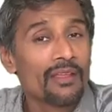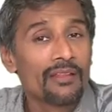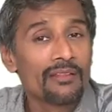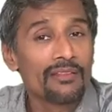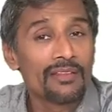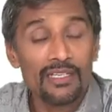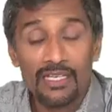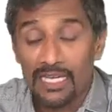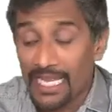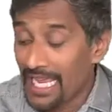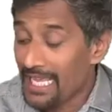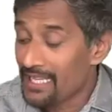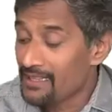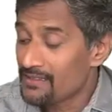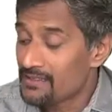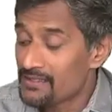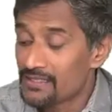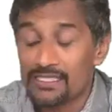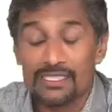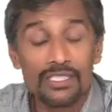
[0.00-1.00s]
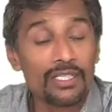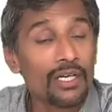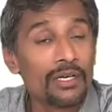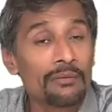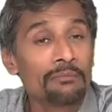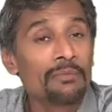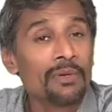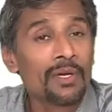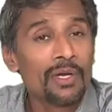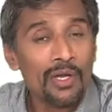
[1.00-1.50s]
the nth
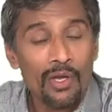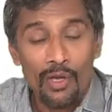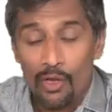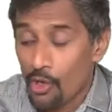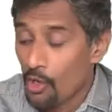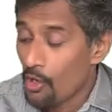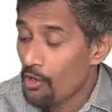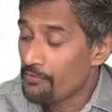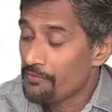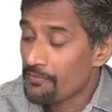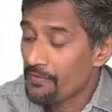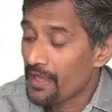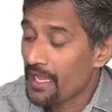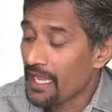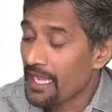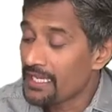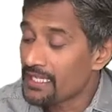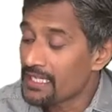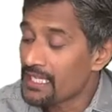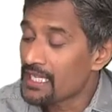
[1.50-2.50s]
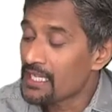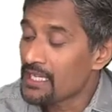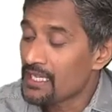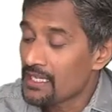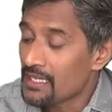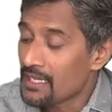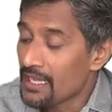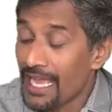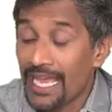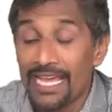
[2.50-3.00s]
term of any
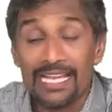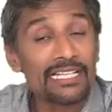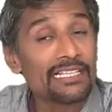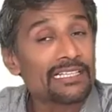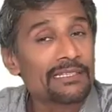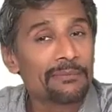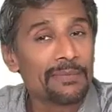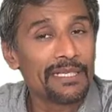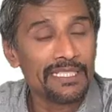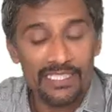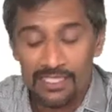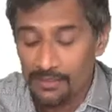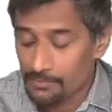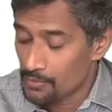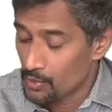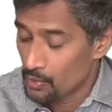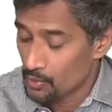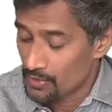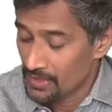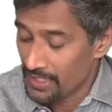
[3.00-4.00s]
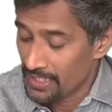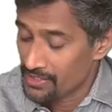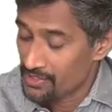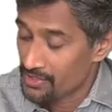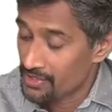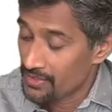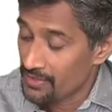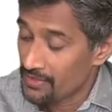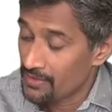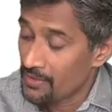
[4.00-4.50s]
arithmetic
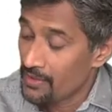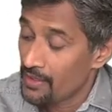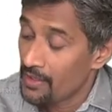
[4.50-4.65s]
progression.